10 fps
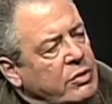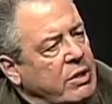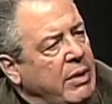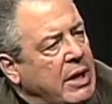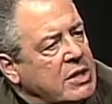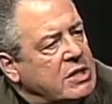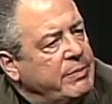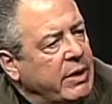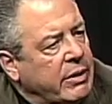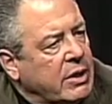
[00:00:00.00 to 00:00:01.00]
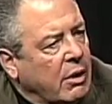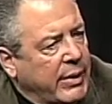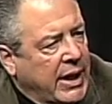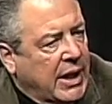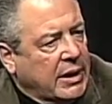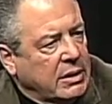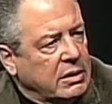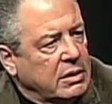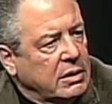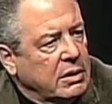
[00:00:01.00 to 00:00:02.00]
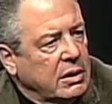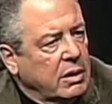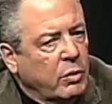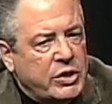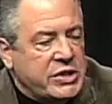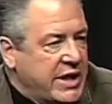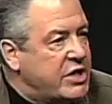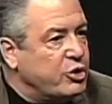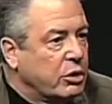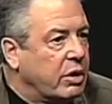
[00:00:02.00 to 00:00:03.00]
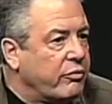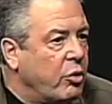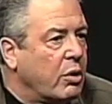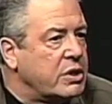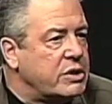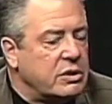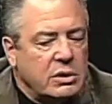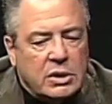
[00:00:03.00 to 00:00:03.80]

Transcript: was some kind of spirit going on which is Eastern, of course,